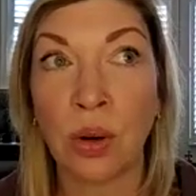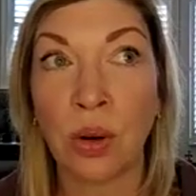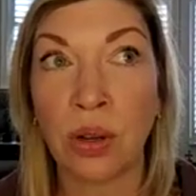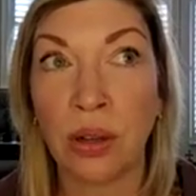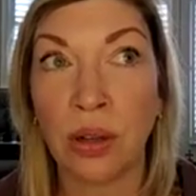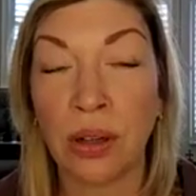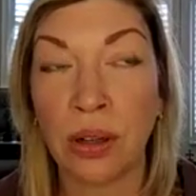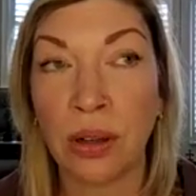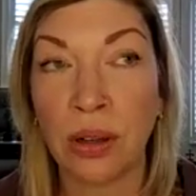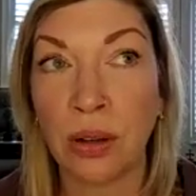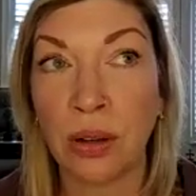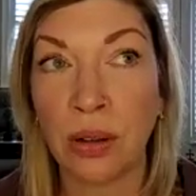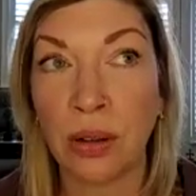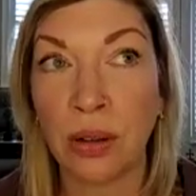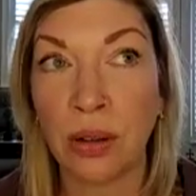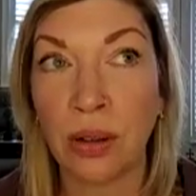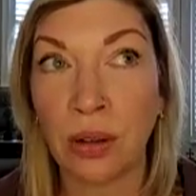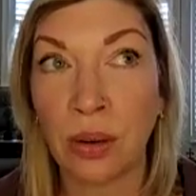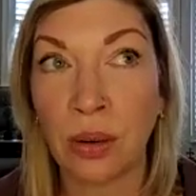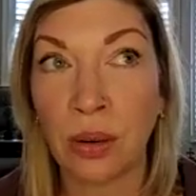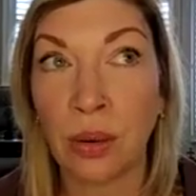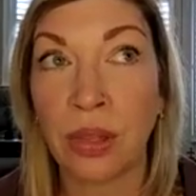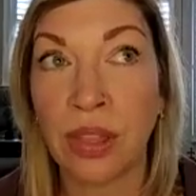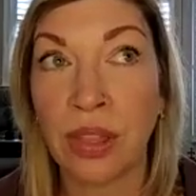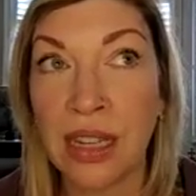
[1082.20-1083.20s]
or your,
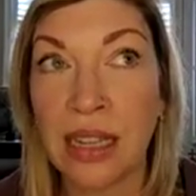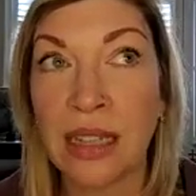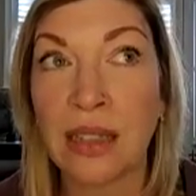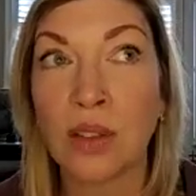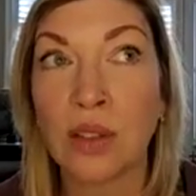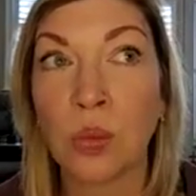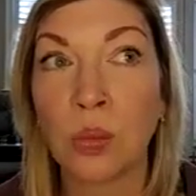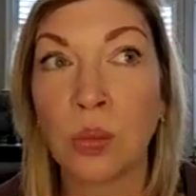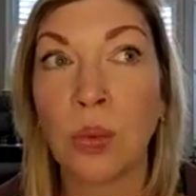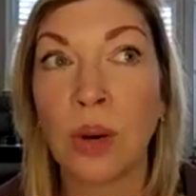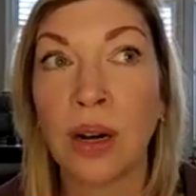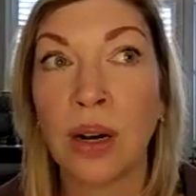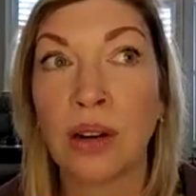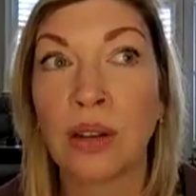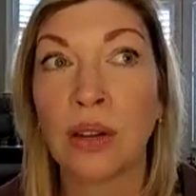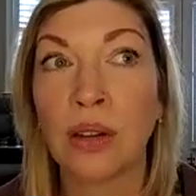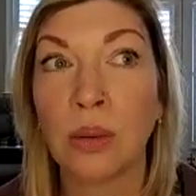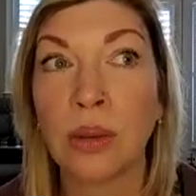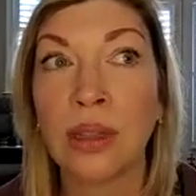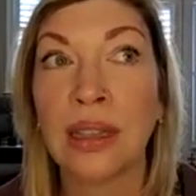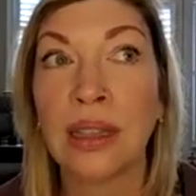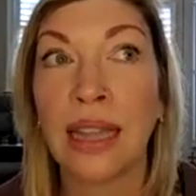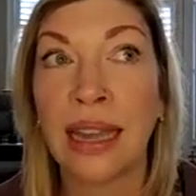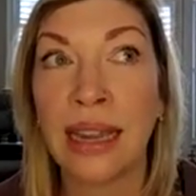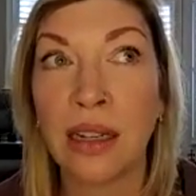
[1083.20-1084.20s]
you know, things where
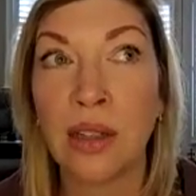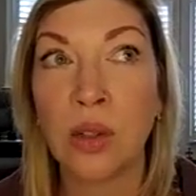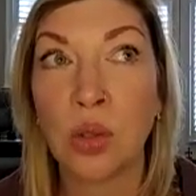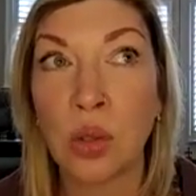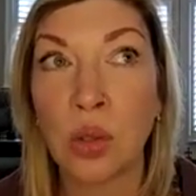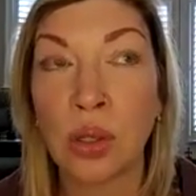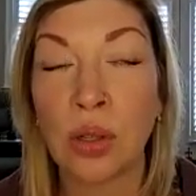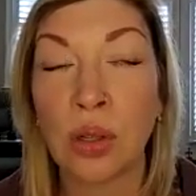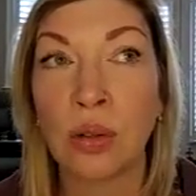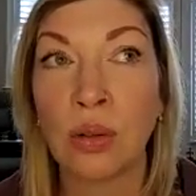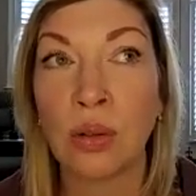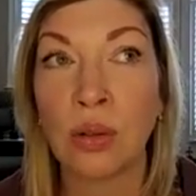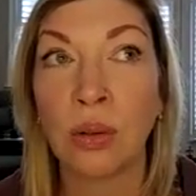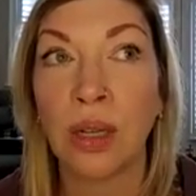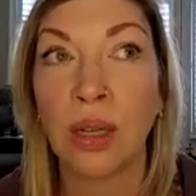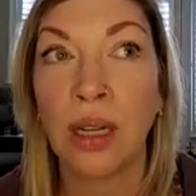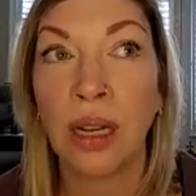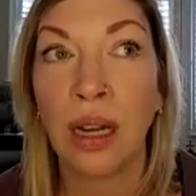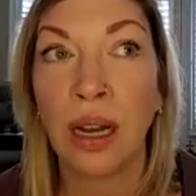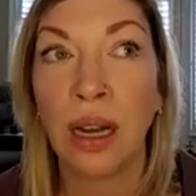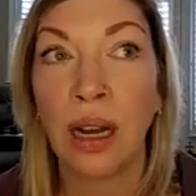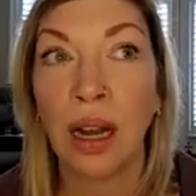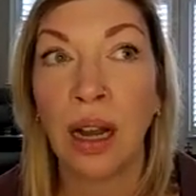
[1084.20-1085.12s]
you'd like to